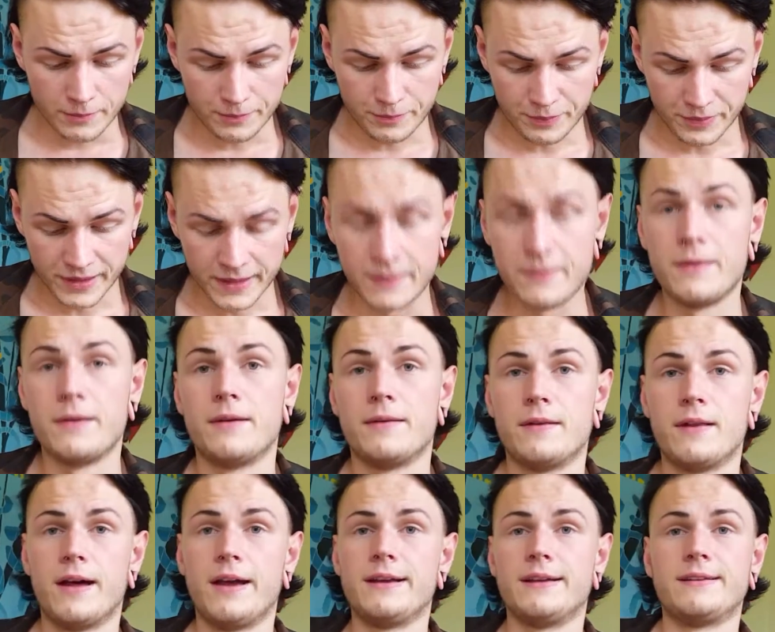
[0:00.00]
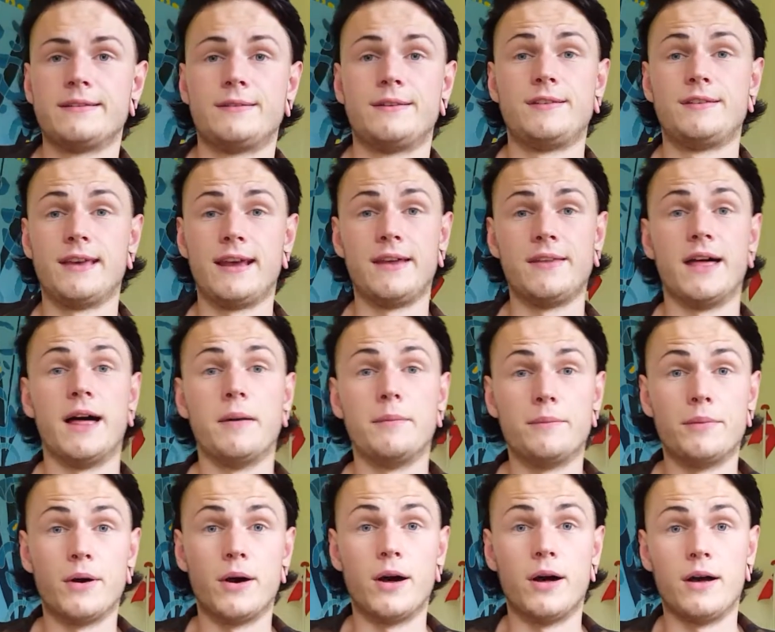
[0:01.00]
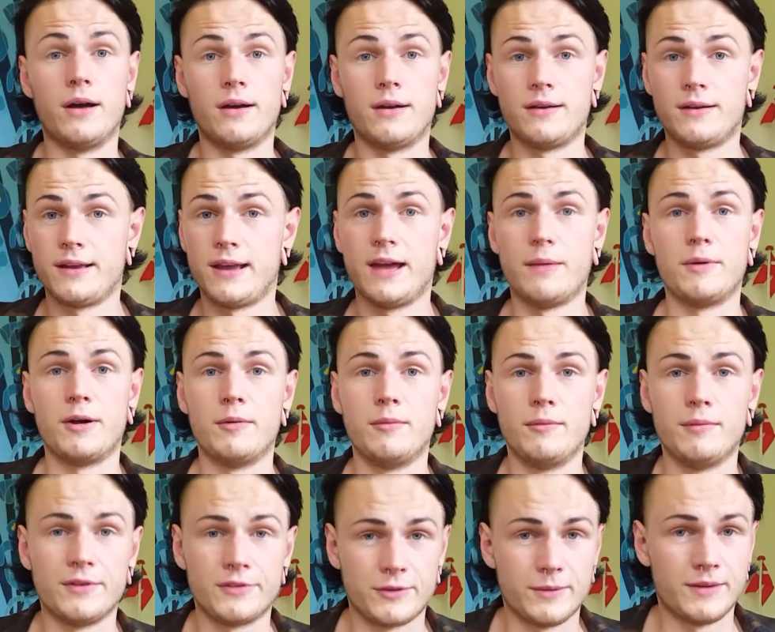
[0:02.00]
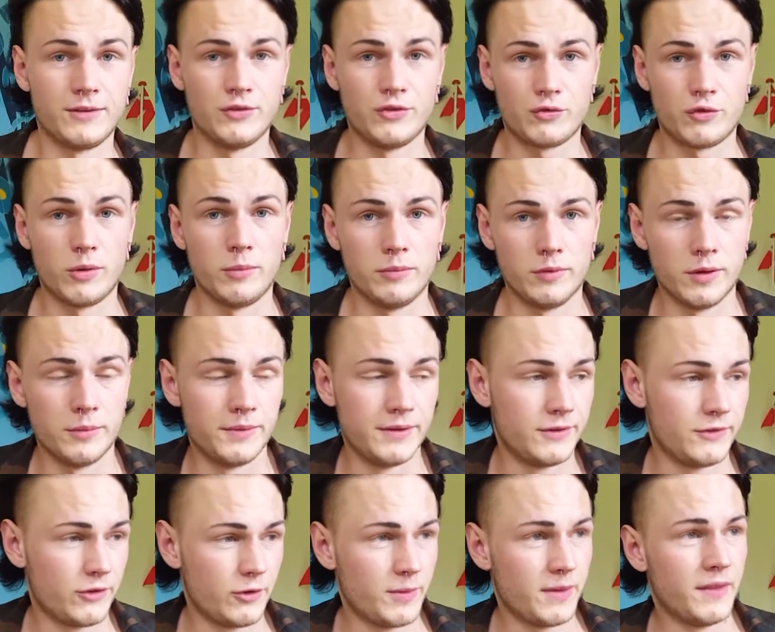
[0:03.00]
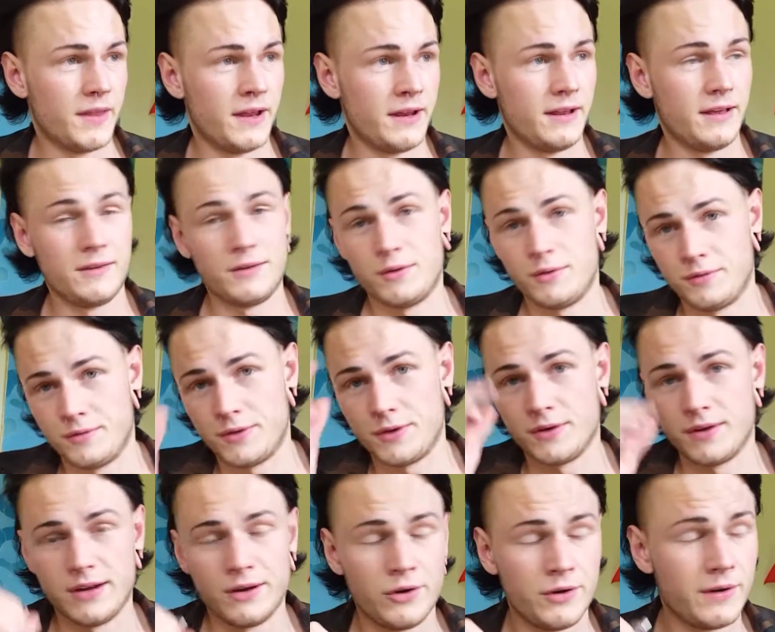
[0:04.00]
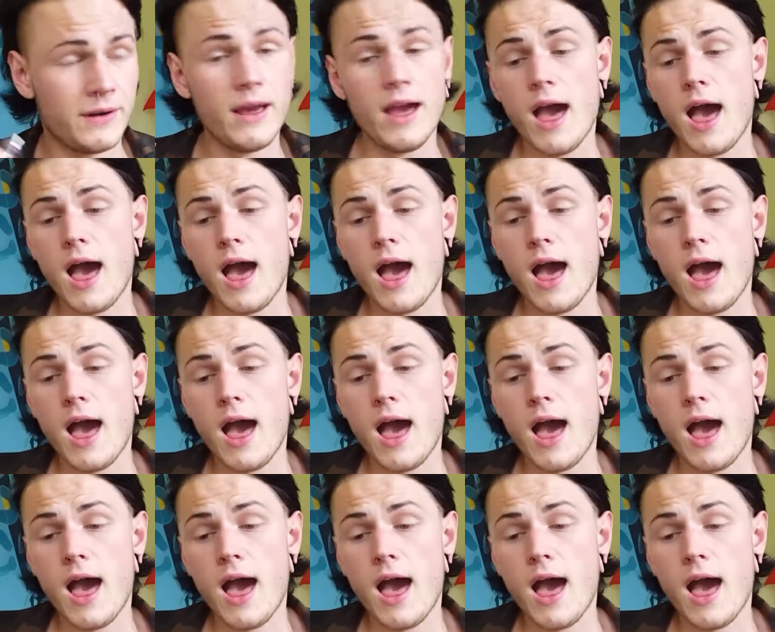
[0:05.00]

bit, like, to say that, but yeah, must like just rumble a bit, sorry about that, I don't know if you could hear it.